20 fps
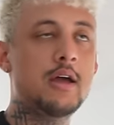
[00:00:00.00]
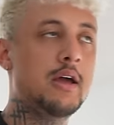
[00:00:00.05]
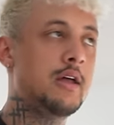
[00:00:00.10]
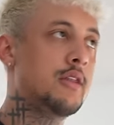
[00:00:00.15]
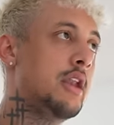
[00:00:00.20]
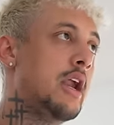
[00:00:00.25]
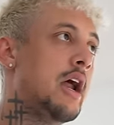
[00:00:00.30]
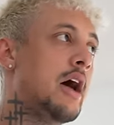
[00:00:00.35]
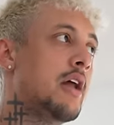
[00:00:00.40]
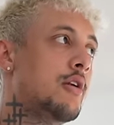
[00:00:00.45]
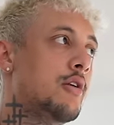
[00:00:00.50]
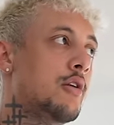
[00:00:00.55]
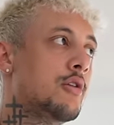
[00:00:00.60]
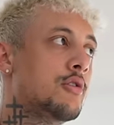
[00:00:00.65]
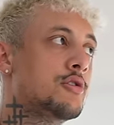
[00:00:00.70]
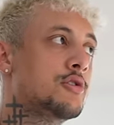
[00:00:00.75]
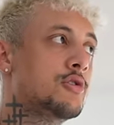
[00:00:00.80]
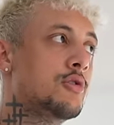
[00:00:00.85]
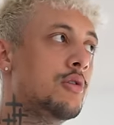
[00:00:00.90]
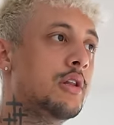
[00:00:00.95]
Then I had another
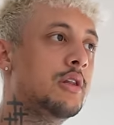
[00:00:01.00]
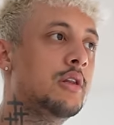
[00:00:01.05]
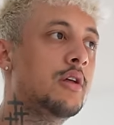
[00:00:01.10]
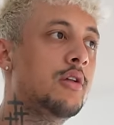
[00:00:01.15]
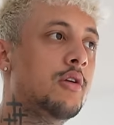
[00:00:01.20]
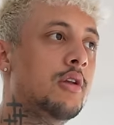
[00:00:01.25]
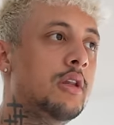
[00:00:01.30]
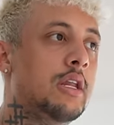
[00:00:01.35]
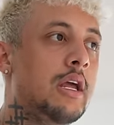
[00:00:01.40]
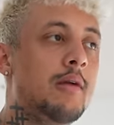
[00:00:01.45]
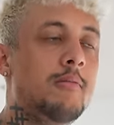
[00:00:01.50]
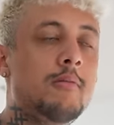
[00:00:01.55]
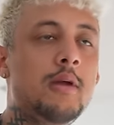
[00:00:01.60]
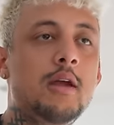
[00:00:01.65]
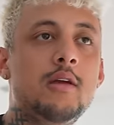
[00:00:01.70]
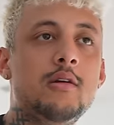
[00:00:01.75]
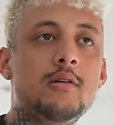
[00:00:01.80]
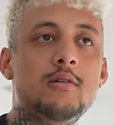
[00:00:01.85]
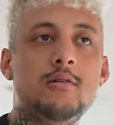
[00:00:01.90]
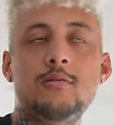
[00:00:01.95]
student the other day
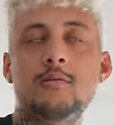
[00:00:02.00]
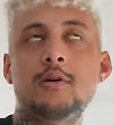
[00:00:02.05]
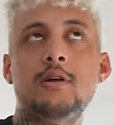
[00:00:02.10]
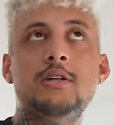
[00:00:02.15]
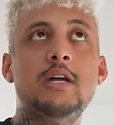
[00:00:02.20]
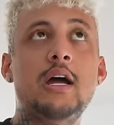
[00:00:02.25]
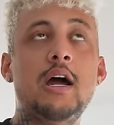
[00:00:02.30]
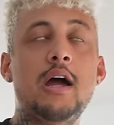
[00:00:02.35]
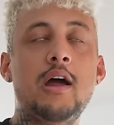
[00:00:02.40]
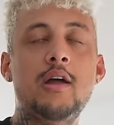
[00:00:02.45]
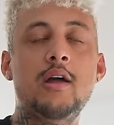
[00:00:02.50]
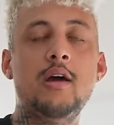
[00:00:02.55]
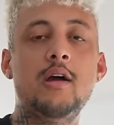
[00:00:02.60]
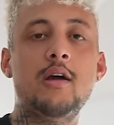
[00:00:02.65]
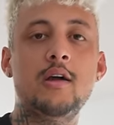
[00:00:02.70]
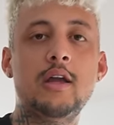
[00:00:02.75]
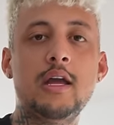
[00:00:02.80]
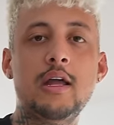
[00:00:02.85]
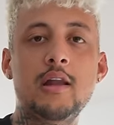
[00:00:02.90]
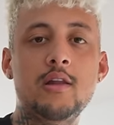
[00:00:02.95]
make I uh,
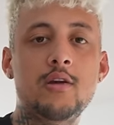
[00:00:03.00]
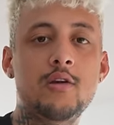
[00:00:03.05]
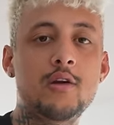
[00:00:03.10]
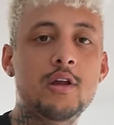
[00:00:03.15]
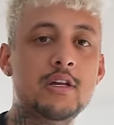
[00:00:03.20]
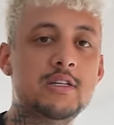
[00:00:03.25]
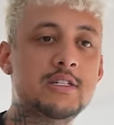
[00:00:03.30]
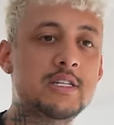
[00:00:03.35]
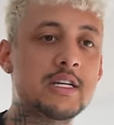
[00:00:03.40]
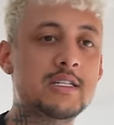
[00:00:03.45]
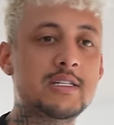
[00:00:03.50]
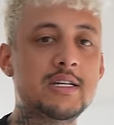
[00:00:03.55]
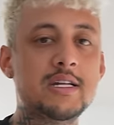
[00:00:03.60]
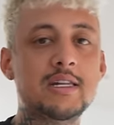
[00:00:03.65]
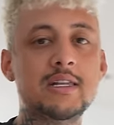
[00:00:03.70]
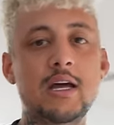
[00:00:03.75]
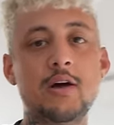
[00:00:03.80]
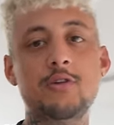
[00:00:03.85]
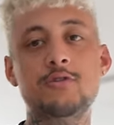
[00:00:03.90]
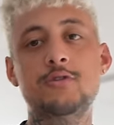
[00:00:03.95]
get literally a $16,000
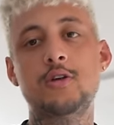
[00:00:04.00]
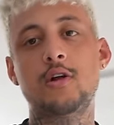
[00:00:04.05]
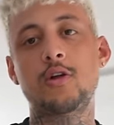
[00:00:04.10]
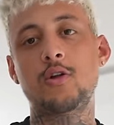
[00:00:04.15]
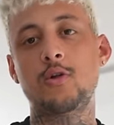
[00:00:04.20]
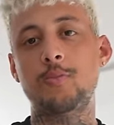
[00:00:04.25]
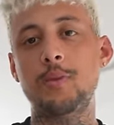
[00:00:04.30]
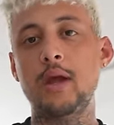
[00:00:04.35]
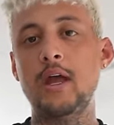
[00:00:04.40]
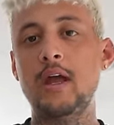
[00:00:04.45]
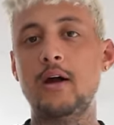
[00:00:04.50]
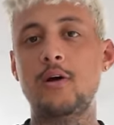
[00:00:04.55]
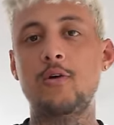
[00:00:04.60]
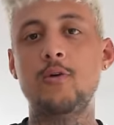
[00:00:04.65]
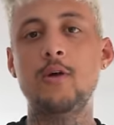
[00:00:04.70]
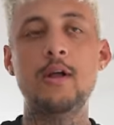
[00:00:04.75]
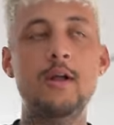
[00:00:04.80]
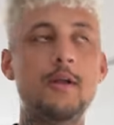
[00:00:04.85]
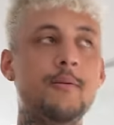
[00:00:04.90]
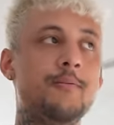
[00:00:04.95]
payout.
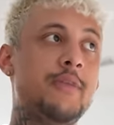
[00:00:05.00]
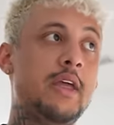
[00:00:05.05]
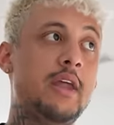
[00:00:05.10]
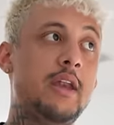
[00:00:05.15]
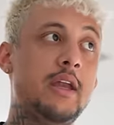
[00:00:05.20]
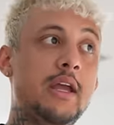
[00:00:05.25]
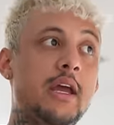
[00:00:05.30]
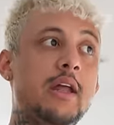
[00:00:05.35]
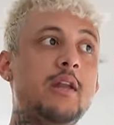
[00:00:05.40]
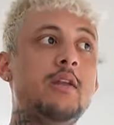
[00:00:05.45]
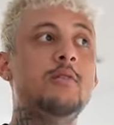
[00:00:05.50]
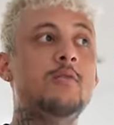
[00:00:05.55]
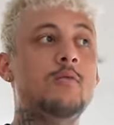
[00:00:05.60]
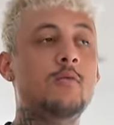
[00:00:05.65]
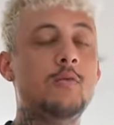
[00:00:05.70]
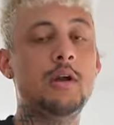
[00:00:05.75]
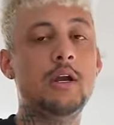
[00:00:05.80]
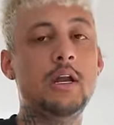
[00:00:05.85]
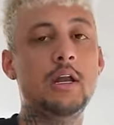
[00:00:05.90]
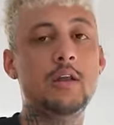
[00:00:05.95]
And again,
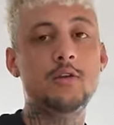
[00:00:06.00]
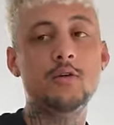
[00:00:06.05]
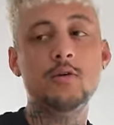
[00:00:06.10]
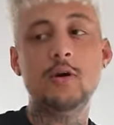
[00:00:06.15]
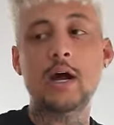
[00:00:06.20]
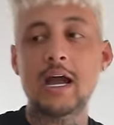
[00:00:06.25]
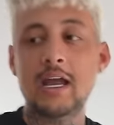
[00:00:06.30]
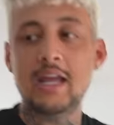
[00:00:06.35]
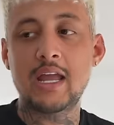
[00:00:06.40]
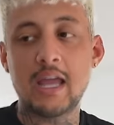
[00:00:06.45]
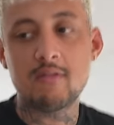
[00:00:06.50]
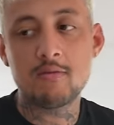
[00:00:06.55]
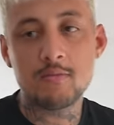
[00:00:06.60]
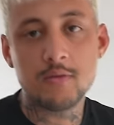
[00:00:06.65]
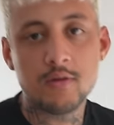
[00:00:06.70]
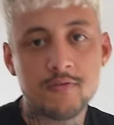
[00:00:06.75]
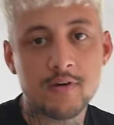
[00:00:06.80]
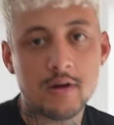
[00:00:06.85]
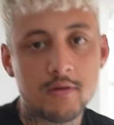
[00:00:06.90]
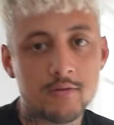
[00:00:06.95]
what did I do? I gave him the
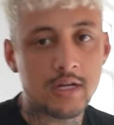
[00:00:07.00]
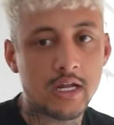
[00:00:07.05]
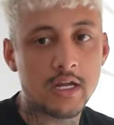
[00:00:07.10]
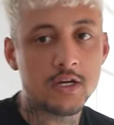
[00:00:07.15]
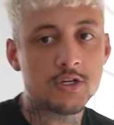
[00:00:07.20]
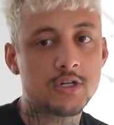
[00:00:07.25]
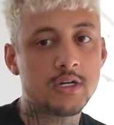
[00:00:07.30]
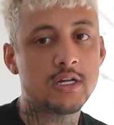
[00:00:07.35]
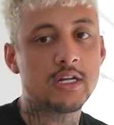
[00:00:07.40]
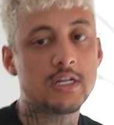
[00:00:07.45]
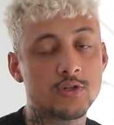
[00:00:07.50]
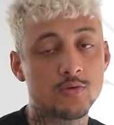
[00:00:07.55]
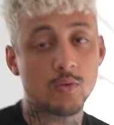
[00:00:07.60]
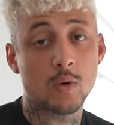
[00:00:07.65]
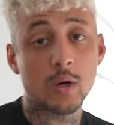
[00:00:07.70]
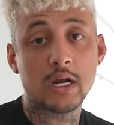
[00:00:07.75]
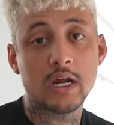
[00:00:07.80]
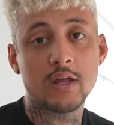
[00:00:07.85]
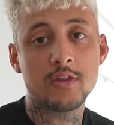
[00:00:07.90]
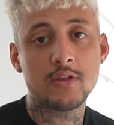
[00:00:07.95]
foundation, his
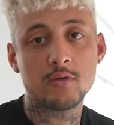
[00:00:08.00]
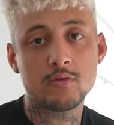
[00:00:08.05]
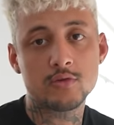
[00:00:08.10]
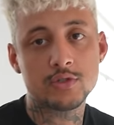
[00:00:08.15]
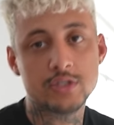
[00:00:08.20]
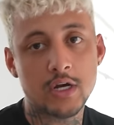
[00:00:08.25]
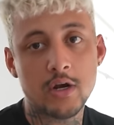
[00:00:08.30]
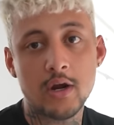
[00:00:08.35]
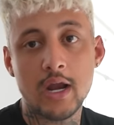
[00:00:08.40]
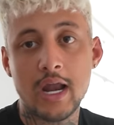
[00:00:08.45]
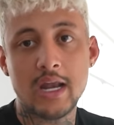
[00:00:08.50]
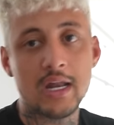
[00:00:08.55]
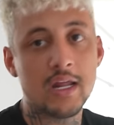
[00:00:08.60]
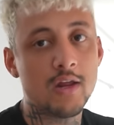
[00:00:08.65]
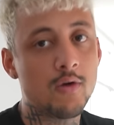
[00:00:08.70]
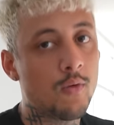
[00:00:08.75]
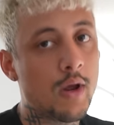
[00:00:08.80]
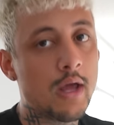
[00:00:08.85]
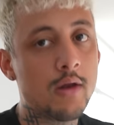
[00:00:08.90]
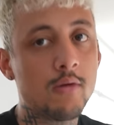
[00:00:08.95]
work ethic was there, and he
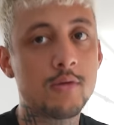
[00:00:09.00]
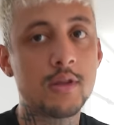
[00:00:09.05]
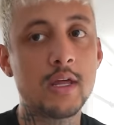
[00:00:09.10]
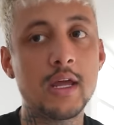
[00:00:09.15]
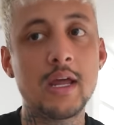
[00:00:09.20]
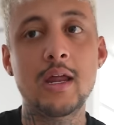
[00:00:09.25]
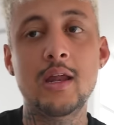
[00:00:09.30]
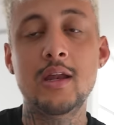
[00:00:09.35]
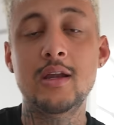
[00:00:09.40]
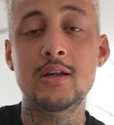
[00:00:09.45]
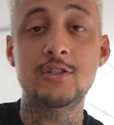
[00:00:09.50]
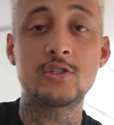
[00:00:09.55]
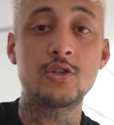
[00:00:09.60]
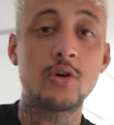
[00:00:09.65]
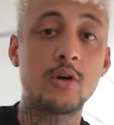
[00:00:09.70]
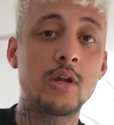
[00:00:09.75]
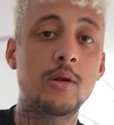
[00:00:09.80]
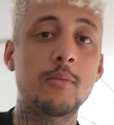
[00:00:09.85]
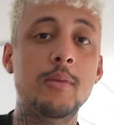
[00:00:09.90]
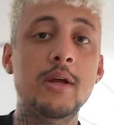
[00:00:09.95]
ran with it and is
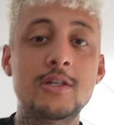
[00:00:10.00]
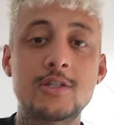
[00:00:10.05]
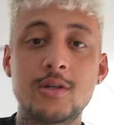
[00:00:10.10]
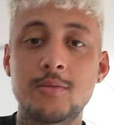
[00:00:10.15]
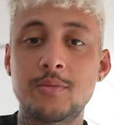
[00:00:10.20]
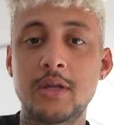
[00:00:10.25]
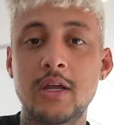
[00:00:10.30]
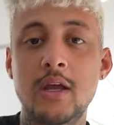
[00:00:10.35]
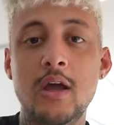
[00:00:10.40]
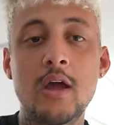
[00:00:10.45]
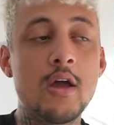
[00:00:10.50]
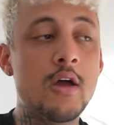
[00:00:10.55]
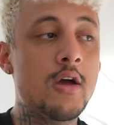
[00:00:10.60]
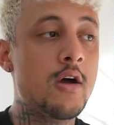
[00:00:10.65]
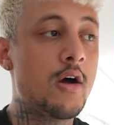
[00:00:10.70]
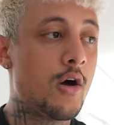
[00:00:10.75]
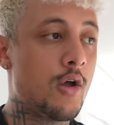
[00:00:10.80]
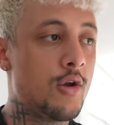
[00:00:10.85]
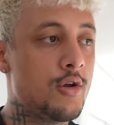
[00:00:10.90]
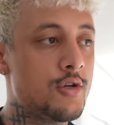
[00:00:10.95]
starting to make something
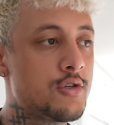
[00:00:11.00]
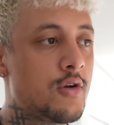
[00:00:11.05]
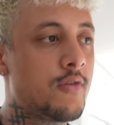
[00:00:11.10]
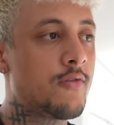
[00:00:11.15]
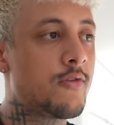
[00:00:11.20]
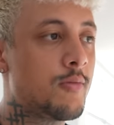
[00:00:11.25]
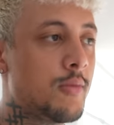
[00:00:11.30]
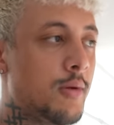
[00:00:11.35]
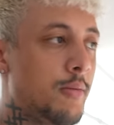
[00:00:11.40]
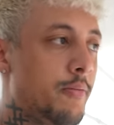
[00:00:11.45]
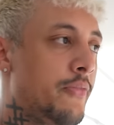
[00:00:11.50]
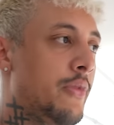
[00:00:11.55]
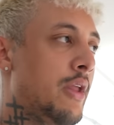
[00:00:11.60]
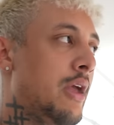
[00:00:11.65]
on his own from him.